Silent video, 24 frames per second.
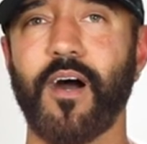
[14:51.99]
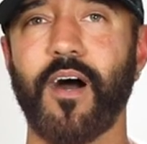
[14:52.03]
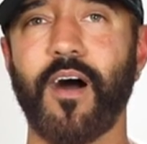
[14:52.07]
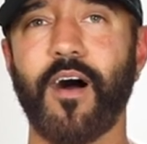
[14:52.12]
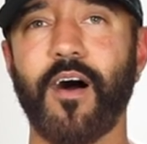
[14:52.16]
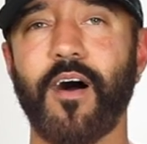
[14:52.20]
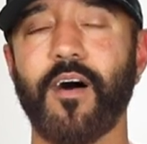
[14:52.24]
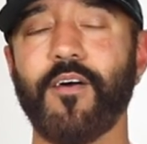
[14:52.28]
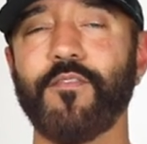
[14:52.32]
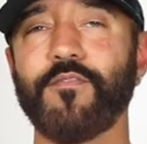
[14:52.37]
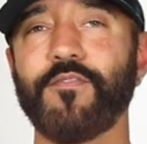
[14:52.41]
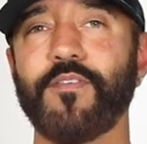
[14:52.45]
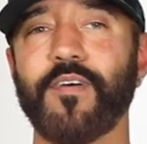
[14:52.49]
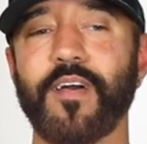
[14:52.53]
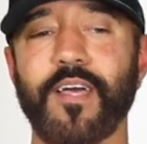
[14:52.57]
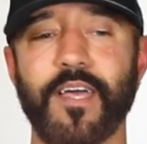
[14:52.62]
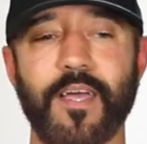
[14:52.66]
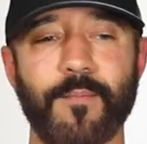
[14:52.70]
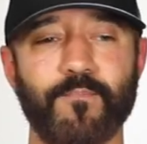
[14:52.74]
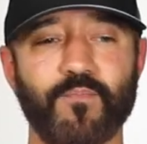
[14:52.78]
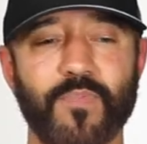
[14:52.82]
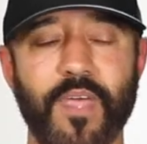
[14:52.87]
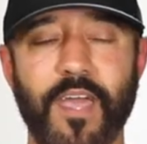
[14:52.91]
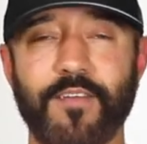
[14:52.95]
of
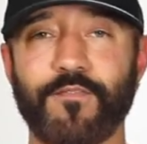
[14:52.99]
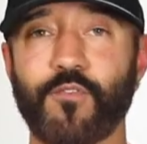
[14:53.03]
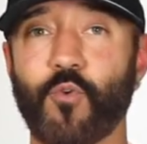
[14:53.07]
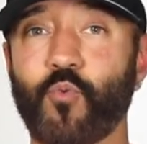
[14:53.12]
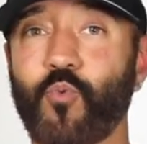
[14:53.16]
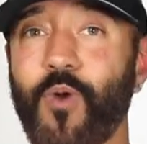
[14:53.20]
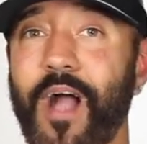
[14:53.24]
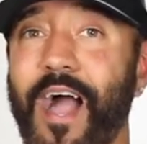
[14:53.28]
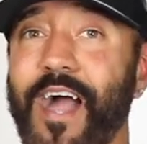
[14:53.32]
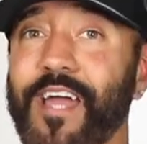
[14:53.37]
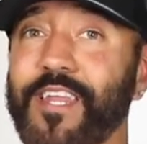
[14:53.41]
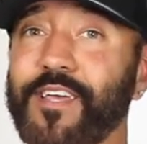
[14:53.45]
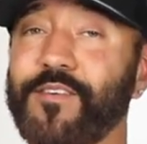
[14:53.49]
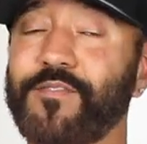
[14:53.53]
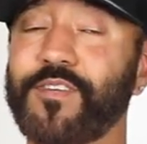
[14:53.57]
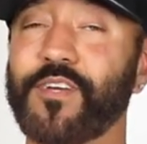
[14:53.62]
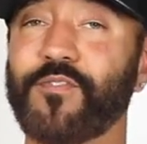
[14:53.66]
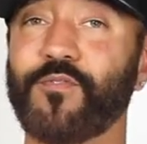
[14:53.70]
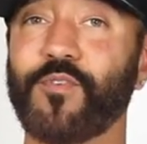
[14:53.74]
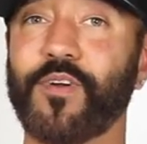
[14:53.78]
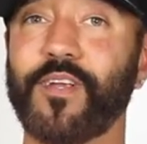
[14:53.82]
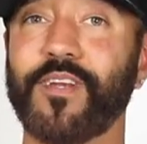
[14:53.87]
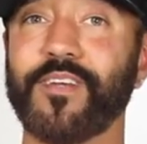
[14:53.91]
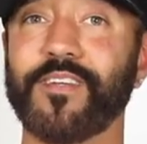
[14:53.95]
a variety of
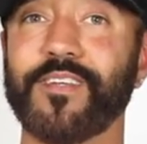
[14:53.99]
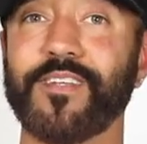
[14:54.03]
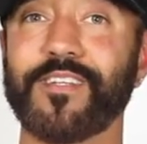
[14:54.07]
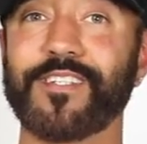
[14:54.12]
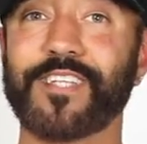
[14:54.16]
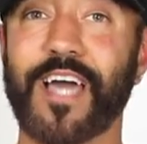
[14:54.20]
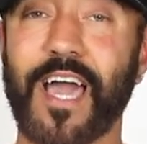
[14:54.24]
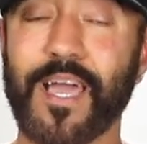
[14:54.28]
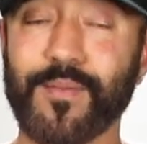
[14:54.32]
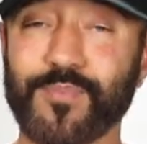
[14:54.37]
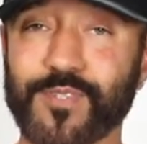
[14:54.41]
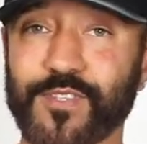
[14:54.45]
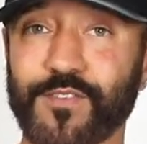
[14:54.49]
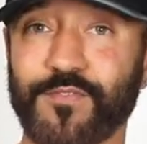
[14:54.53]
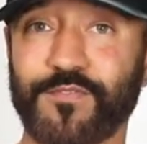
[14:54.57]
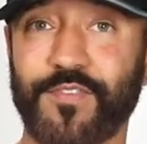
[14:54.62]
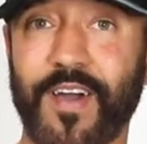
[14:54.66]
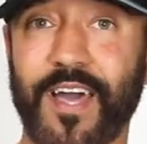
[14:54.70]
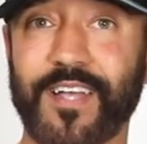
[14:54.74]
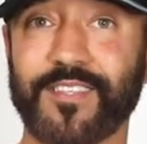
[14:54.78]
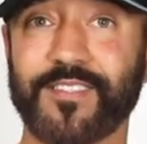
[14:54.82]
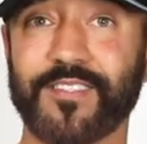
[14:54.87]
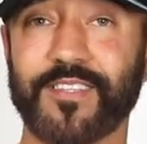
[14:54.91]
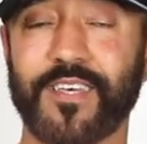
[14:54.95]
different types of
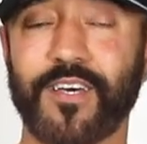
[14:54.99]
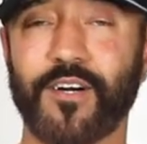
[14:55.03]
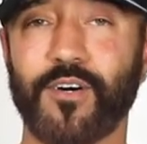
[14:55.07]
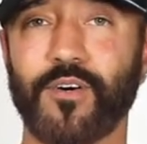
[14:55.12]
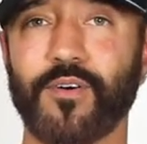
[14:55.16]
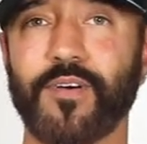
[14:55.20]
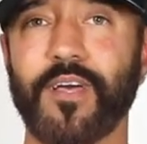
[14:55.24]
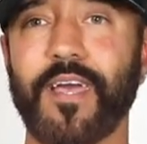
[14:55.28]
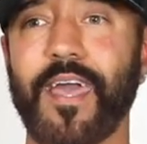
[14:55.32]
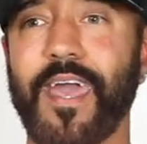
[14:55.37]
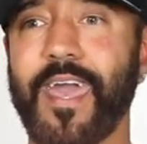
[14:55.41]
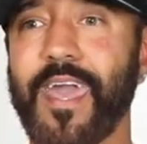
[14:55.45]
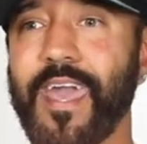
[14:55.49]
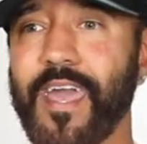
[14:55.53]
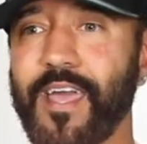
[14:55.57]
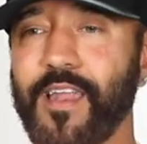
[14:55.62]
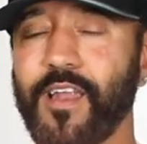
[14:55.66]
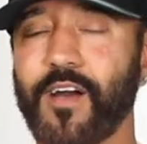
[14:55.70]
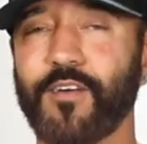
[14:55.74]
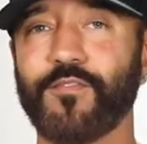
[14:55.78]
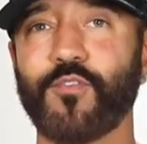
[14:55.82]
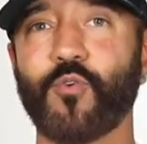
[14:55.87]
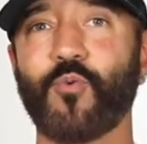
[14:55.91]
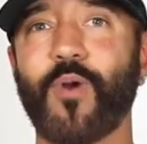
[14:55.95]
fat cell and
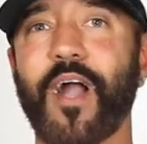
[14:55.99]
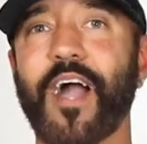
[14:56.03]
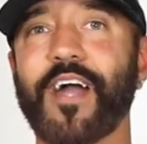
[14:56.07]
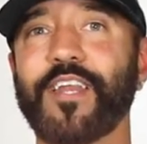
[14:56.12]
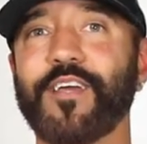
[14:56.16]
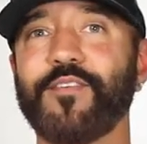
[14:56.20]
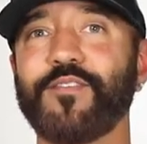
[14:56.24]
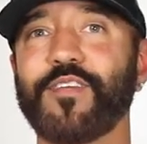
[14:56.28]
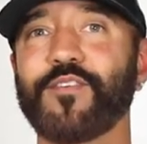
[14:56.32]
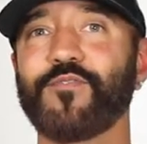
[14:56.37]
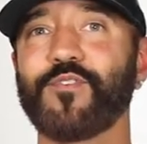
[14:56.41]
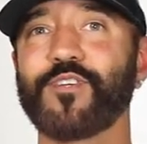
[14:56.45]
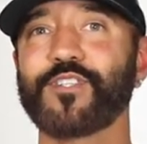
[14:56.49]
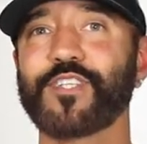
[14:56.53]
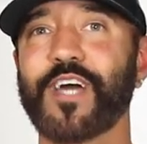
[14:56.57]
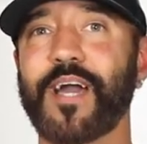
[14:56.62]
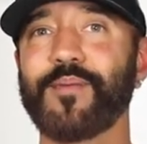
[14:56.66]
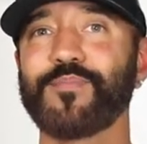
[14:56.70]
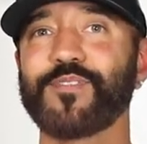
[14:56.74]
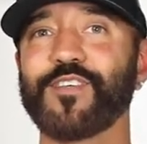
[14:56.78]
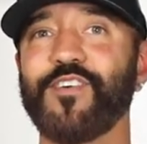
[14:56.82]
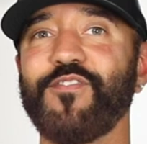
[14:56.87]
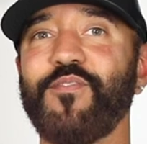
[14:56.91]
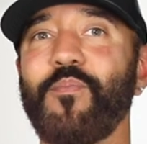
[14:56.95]
a variety of different
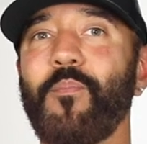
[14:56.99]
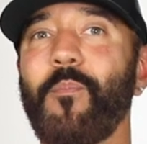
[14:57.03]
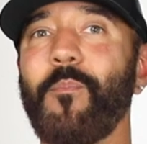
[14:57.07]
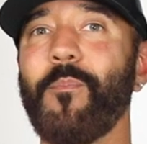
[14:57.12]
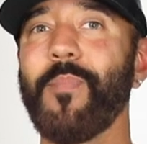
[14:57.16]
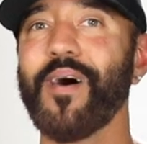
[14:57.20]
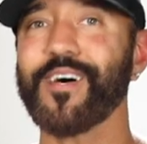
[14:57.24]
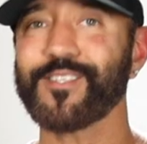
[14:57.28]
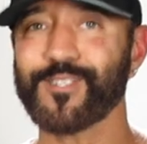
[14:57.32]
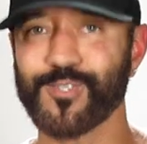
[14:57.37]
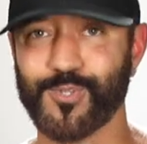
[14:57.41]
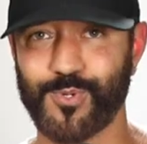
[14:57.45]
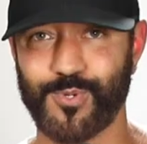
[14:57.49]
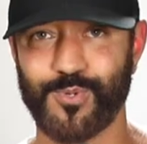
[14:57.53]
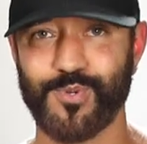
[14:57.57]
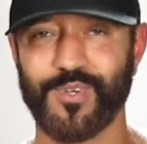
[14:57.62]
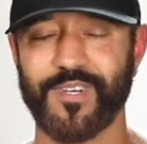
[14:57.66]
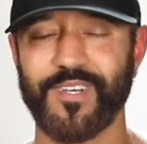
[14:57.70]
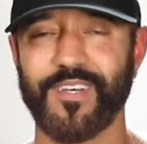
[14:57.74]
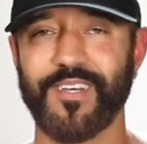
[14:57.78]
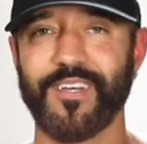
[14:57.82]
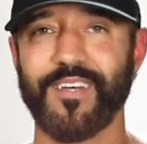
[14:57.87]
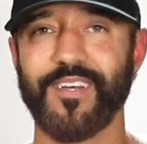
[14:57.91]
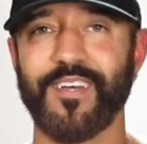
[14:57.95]
types of muscle
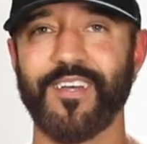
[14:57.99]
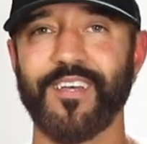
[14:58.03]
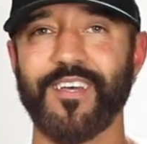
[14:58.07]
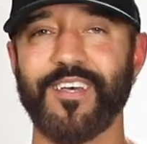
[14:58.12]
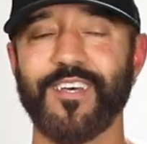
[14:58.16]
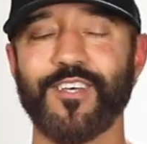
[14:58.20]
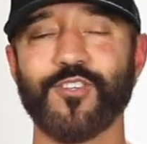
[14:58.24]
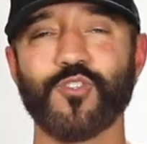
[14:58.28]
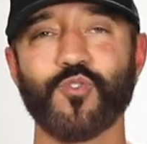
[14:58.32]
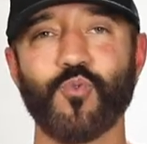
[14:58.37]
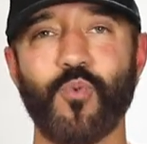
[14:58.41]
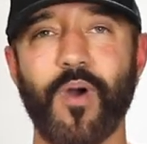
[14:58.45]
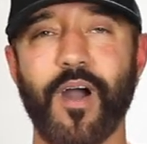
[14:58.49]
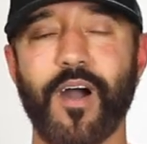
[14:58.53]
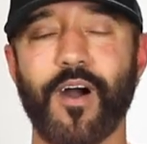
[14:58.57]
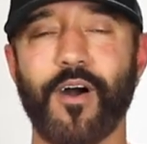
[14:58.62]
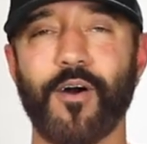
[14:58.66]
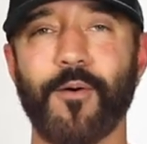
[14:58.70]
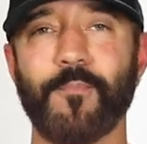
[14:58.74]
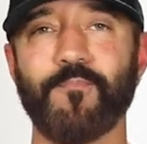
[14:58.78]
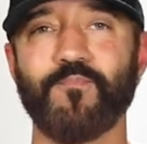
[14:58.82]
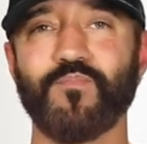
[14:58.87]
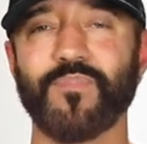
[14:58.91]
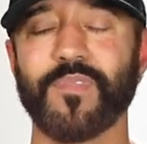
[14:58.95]
as
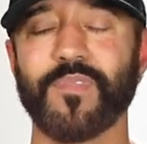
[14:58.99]
well.